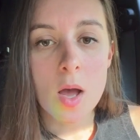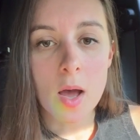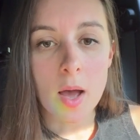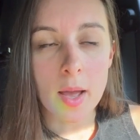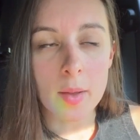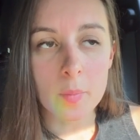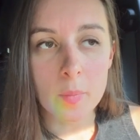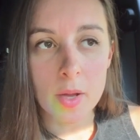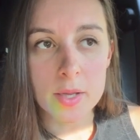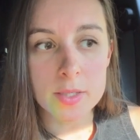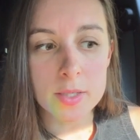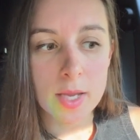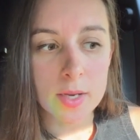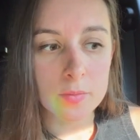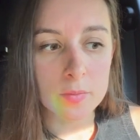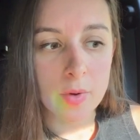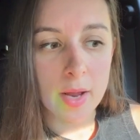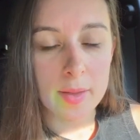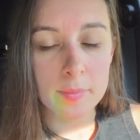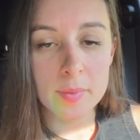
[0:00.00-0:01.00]
I went
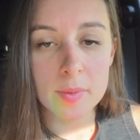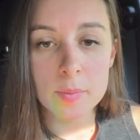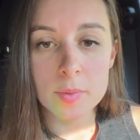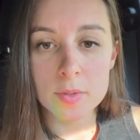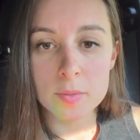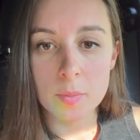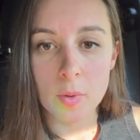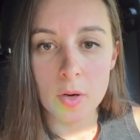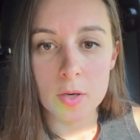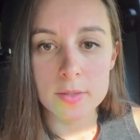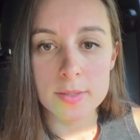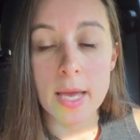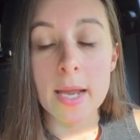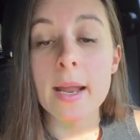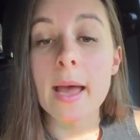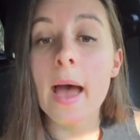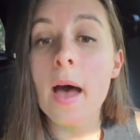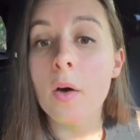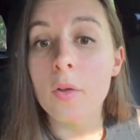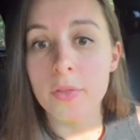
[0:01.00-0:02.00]
and ran people's bars at a
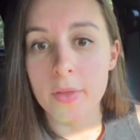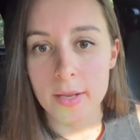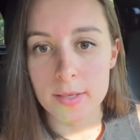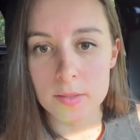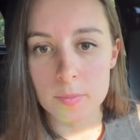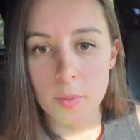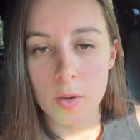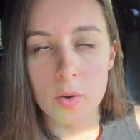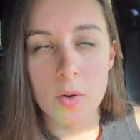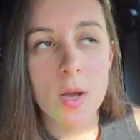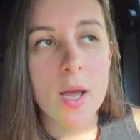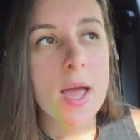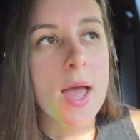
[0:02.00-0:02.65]
health expo.